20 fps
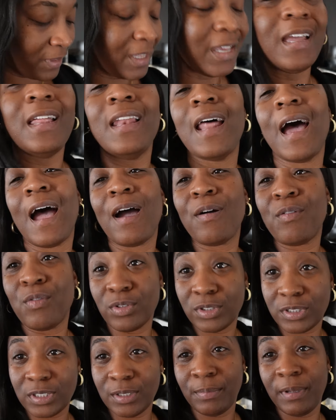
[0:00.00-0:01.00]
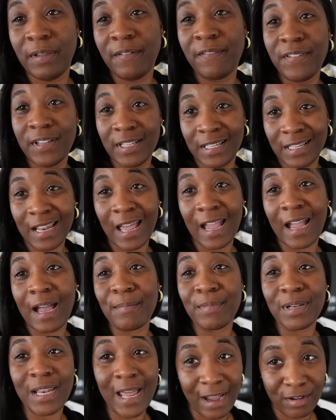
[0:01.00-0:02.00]
And I want to be feeling like
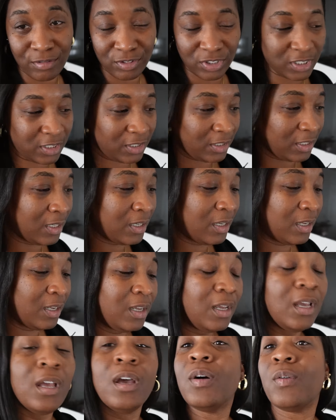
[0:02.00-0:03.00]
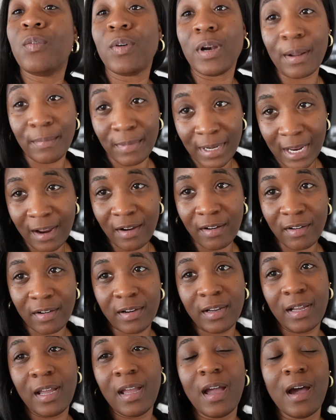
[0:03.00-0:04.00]
I'm lounging when I'm
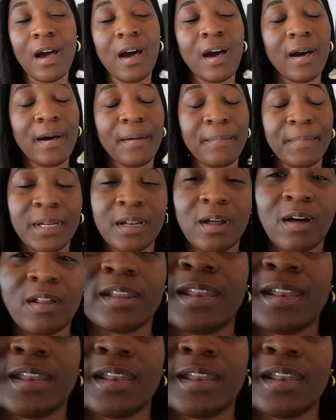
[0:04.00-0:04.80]
there um, and all